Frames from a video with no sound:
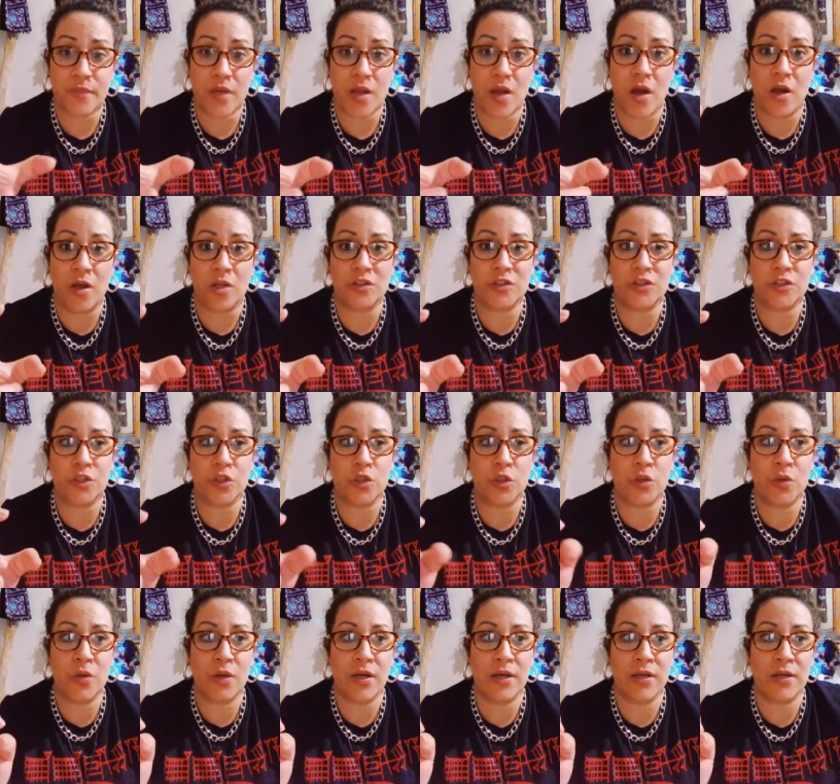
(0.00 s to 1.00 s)

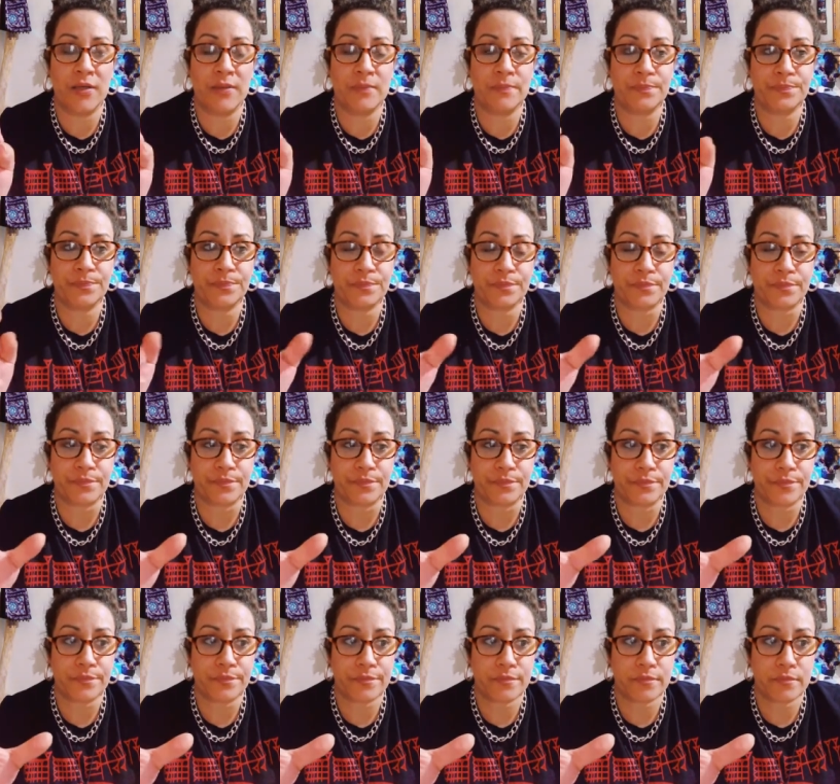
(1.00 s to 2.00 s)
Also, um,
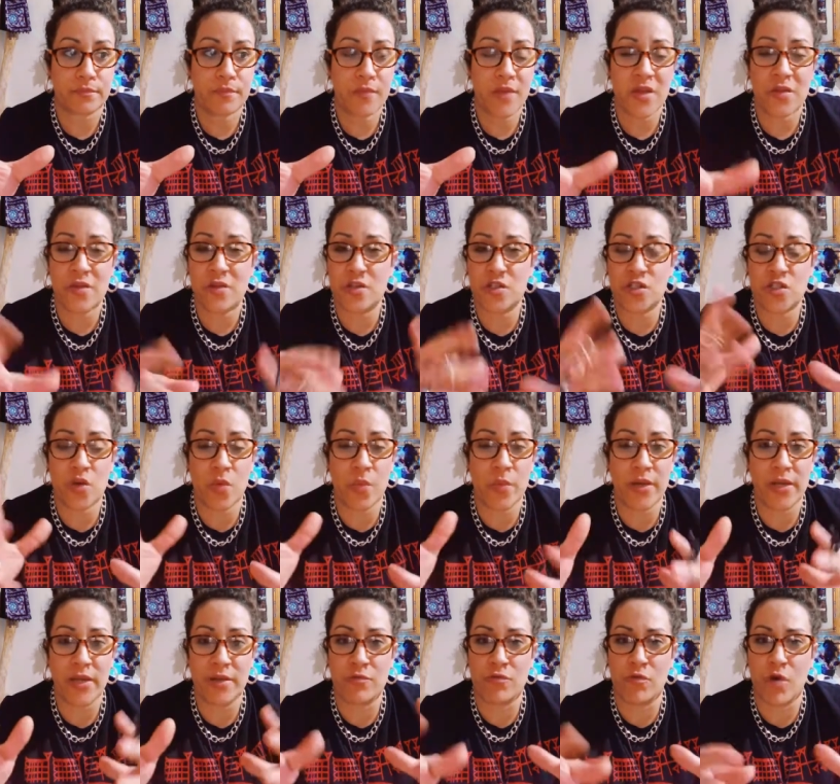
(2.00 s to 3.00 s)
there's so
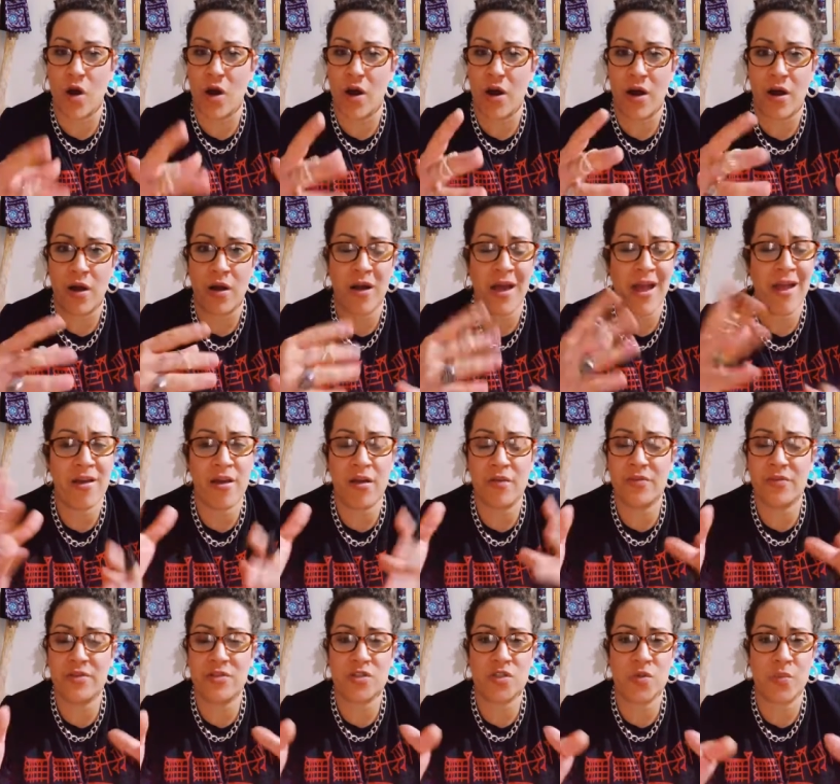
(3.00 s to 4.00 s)
many raw. Uh,
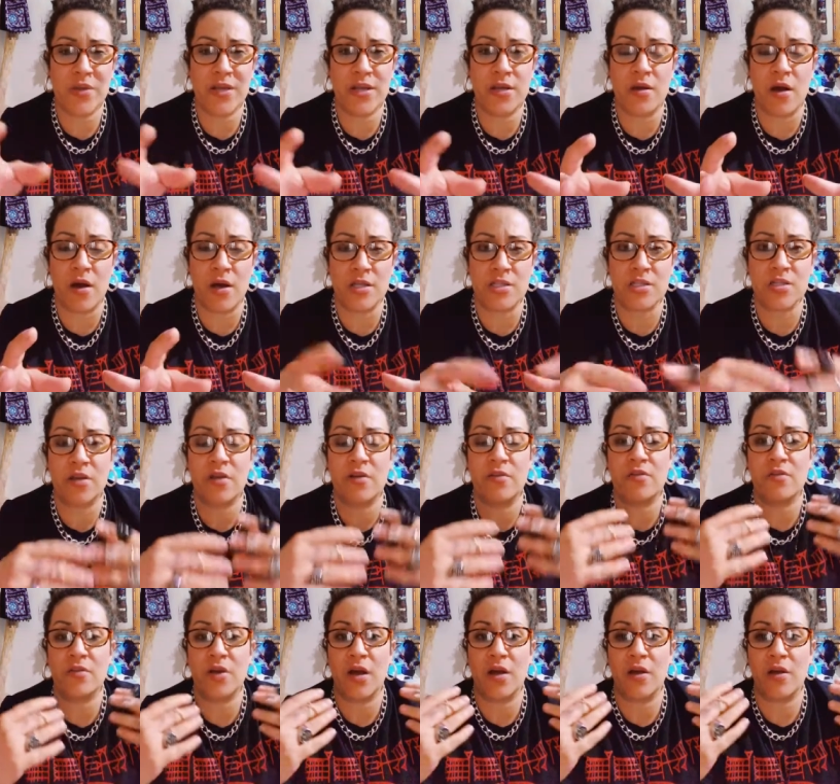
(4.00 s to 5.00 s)
there's so many gods
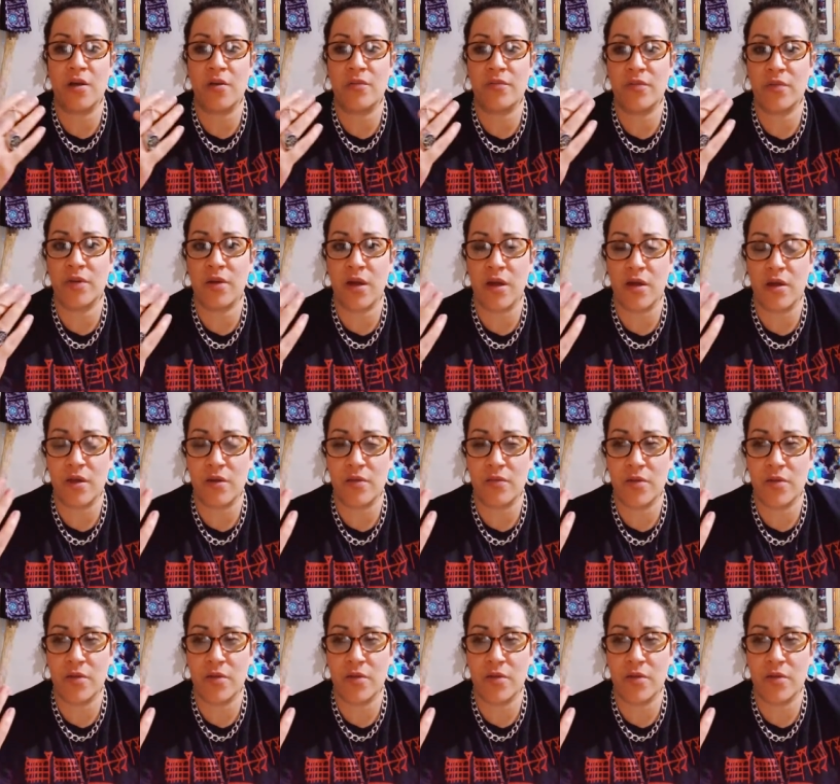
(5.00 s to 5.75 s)
of, of, of